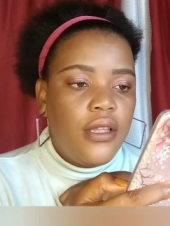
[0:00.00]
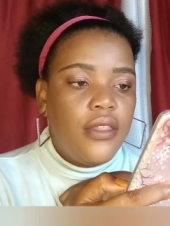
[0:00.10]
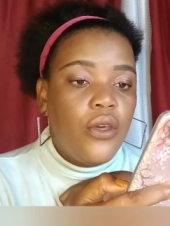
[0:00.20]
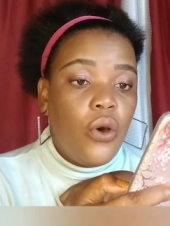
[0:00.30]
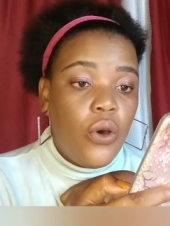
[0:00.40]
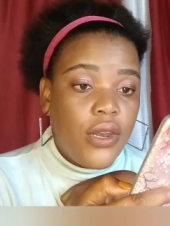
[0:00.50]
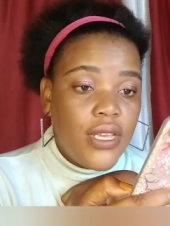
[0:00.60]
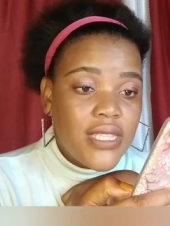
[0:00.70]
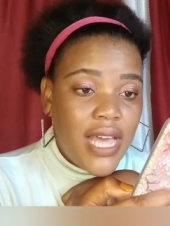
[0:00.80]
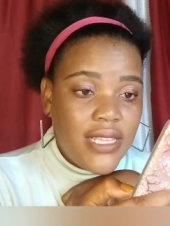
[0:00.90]
the
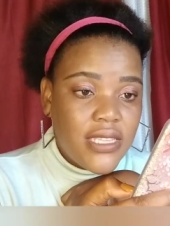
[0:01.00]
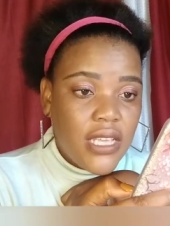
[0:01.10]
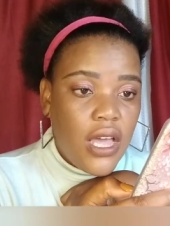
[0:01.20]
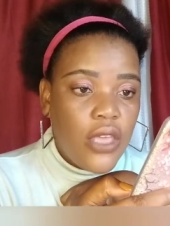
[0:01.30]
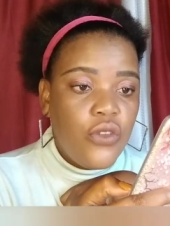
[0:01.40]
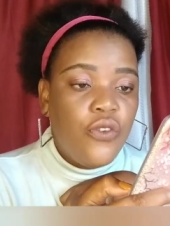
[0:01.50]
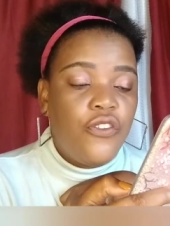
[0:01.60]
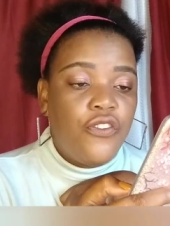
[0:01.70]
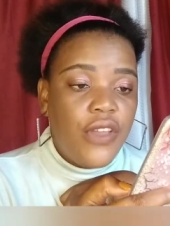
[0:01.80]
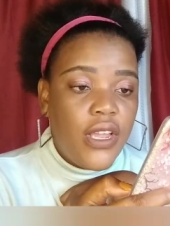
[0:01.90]
honest answer you
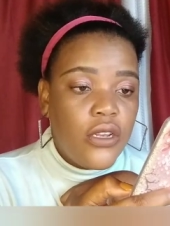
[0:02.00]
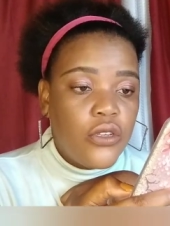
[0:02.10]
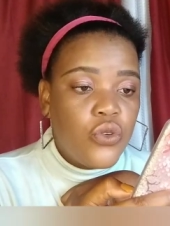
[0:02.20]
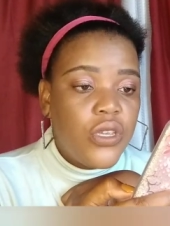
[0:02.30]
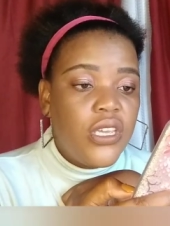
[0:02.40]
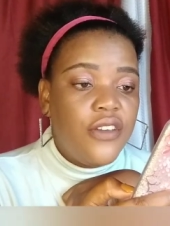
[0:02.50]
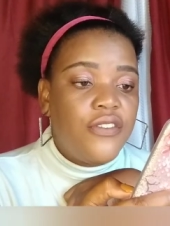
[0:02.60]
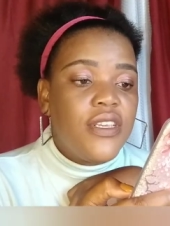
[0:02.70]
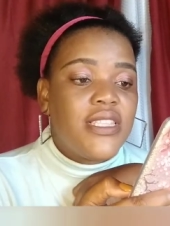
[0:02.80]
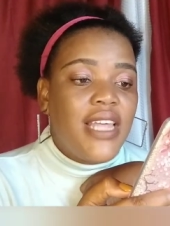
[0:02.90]
fail to give
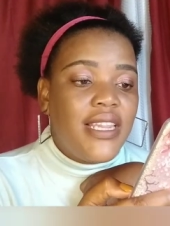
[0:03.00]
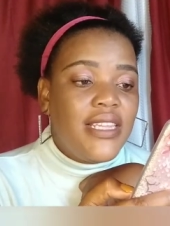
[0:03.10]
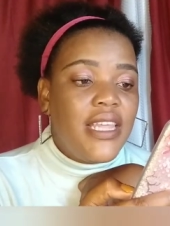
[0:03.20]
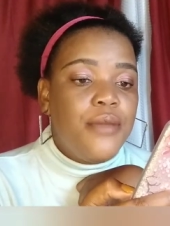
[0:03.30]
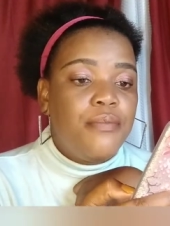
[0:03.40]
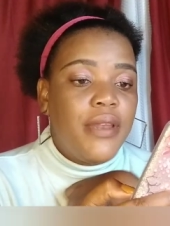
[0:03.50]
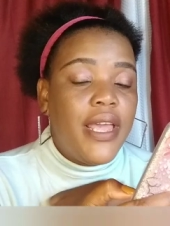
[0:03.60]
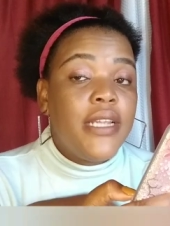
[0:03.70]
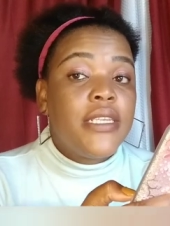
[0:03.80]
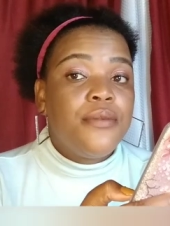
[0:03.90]
is that they
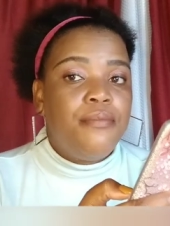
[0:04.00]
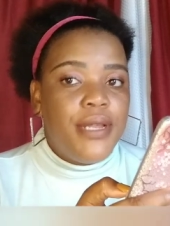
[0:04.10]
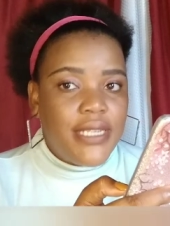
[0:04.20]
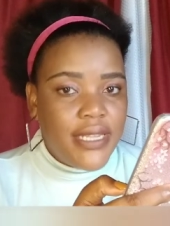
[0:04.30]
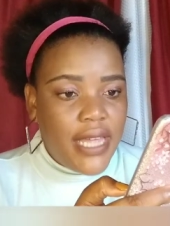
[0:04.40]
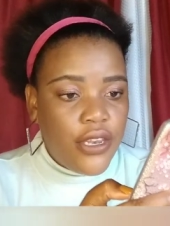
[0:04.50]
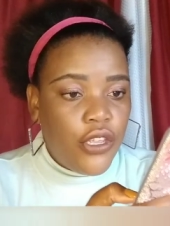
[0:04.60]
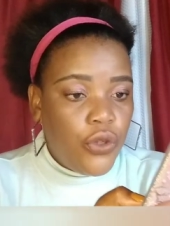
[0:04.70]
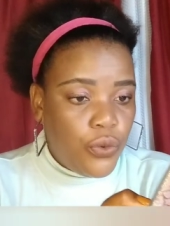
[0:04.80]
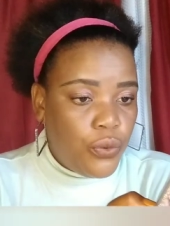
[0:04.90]
blend better than
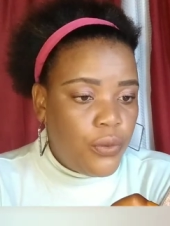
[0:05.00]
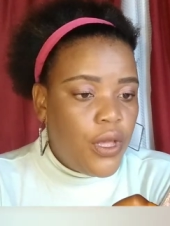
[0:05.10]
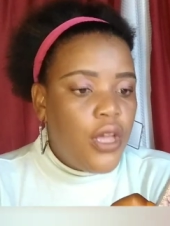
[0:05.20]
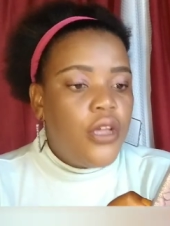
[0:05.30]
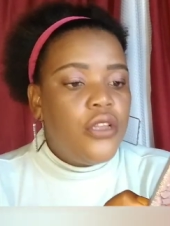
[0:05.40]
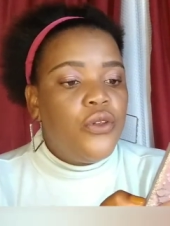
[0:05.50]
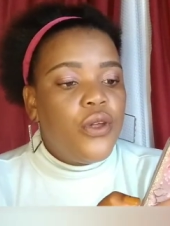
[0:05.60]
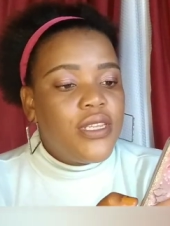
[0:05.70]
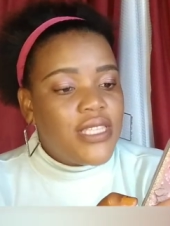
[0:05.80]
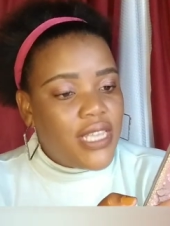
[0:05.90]
you.
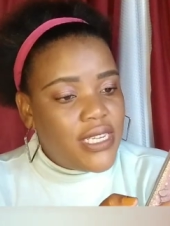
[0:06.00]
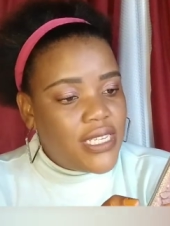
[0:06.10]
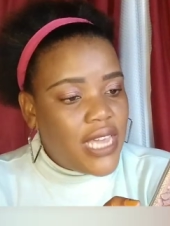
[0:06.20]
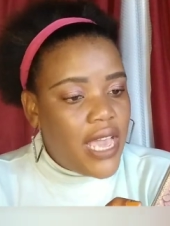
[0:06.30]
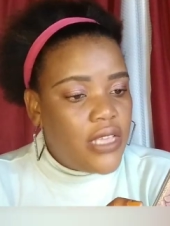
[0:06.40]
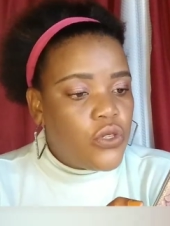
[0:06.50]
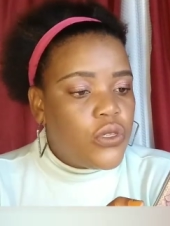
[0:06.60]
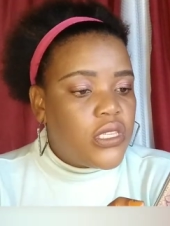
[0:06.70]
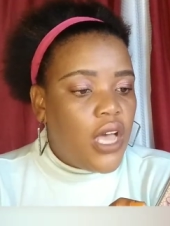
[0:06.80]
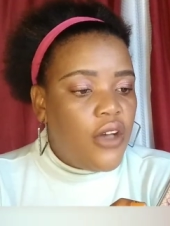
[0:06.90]
Don't sanitize
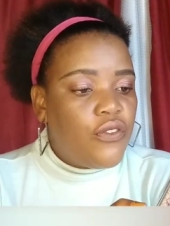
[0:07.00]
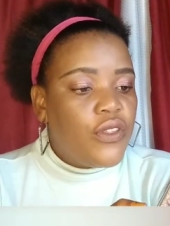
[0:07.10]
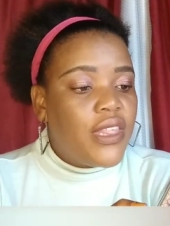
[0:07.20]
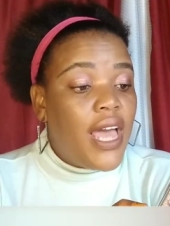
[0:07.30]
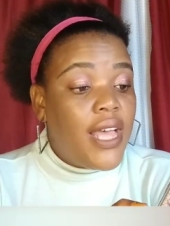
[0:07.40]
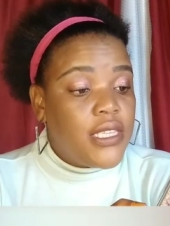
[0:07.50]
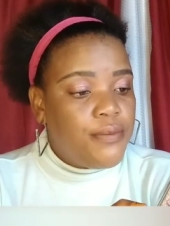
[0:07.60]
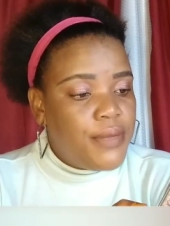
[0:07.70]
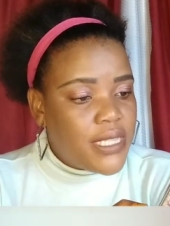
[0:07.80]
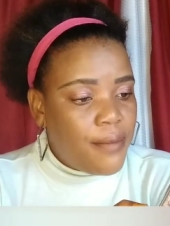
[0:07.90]
yourself with us,
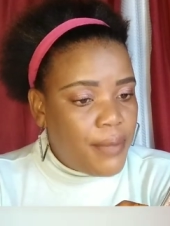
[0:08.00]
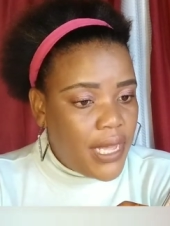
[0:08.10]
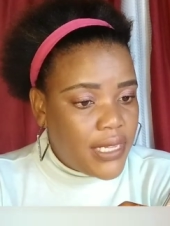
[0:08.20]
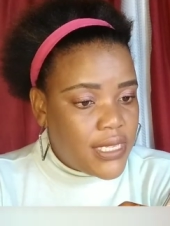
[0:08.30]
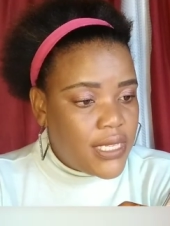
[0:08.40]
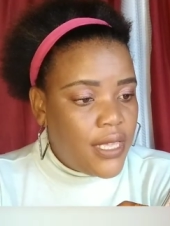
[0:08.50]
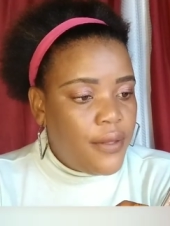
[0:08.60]
Mr. Banks,